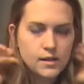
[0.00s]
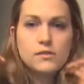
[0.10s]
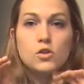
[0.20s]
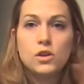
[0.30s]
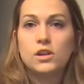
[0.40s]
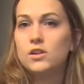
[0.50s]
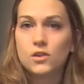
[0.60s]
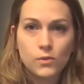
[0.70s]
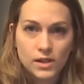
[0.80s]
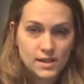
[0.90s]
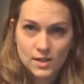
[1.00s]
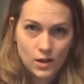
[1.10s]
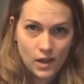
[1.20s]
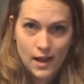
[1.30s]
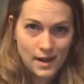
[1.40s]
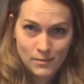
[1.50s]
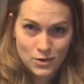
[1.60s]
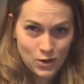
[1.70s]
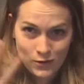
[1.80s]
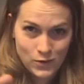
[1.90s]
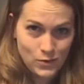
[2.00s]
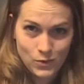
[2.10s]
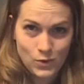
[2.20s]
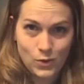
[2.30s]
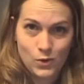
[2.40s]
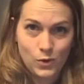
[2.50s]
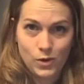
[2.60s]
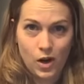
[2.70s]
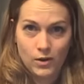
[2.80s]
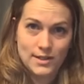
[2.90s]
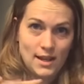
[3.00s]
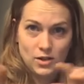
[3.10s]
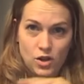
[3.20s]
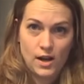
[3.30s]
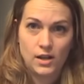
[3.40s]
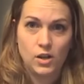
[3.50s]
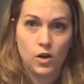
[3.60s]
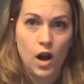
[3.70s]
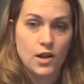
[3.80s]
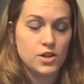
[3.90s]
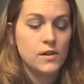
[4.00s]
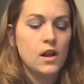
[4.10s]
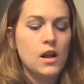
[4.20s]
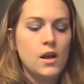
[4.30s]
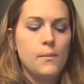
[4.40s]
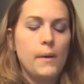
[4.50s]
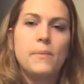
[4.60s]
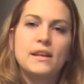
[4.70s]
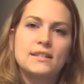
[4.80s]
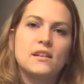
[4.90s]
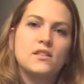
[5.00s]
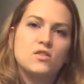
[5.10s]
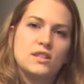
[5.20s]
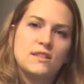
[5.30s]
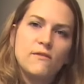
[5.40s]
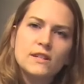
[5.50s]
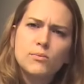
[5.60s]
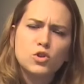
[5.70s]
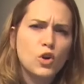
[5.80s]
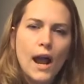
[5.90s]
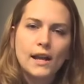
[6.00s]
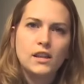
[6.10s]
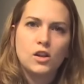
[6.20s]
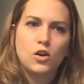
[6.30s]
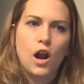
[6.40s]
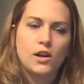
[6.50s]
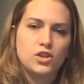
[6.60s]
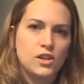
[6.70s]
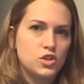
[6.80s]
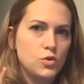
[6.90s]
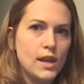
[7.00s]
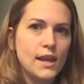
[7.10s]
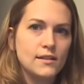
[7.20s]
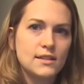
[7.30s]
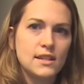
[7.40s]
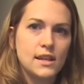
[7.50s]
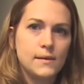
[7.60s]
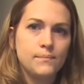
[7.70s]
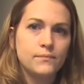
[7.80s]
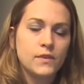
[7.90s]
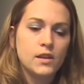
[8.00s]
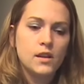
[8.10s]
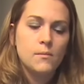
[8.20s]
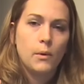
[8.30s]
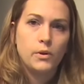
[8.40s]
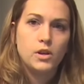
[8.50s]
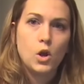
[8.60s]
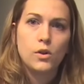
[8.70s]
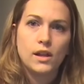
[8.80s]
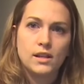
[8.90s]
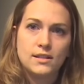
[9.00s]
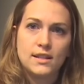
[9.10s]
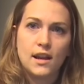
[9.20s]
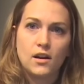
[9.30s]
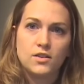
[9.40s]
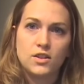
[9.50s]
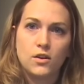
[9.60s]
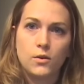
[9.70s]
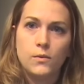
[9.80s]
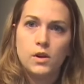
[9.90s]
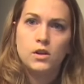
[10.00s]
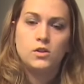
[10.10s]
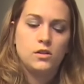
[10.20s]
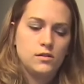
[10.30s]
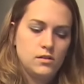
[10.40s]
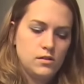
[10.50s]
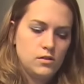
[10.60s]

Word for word: it, you can you can read this online, I'm sure, if you Google Carl Sagan dragon in the garage. But basically, there's this invisible dragon in the garage that you can't see, but we know that he's there. So you